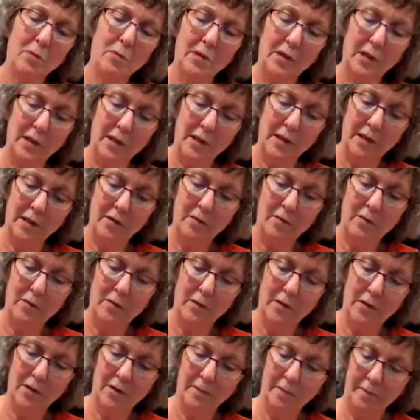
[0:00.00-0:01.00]
Put the lid
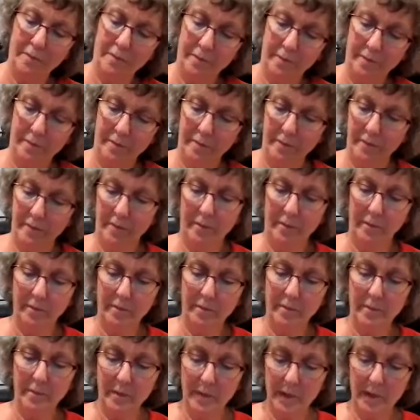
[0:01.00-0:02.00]
on.
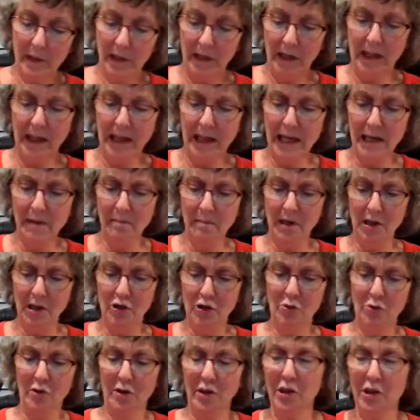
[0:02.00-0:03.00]
Again, make
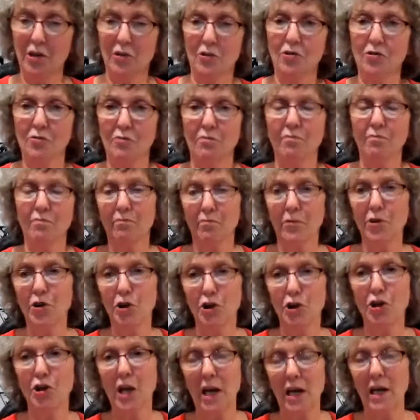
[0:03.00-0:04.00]
sure that you
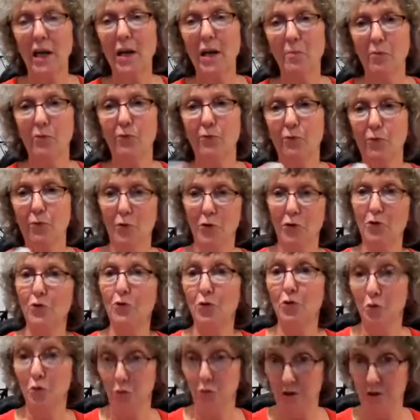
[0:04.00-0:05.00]
shake it before you
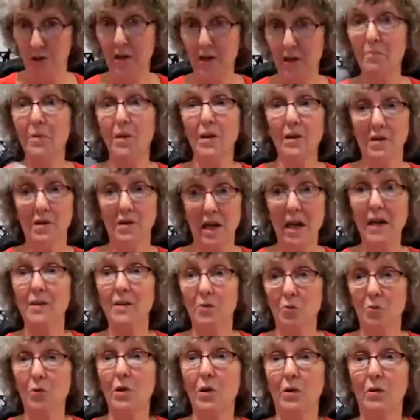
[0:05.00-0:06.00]
use it, because it
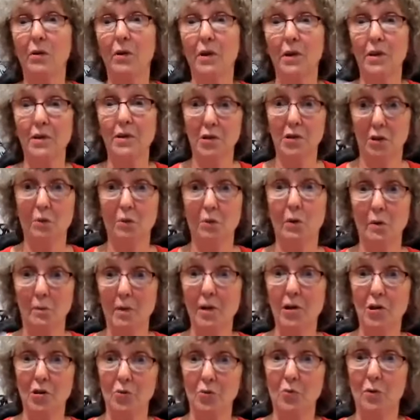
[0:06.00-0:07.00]
has oil in it. So you want to
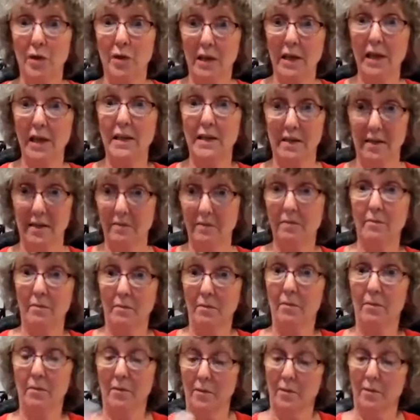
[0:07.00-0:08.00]
make sure it gets
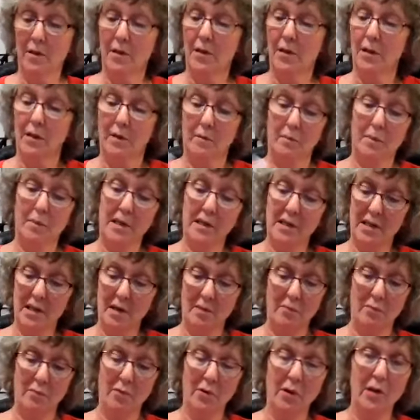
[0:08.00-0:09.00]
mixed
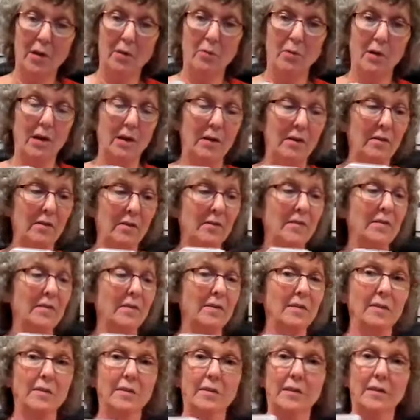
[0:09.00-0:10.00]
up really well,
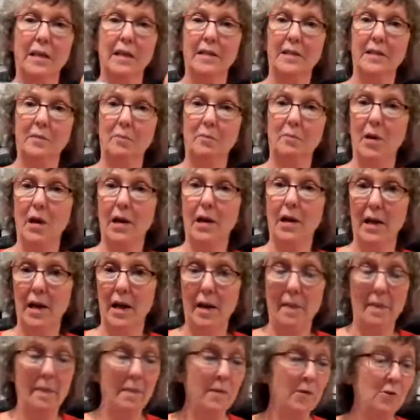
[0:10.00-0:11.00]
and spray,
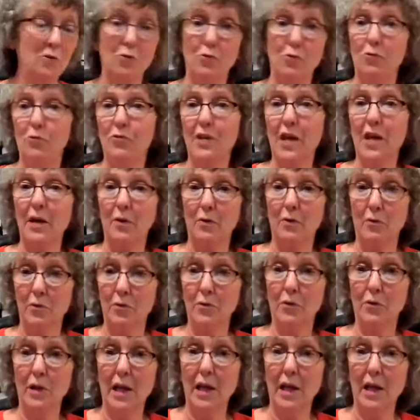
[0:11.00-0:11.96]
and you use that on your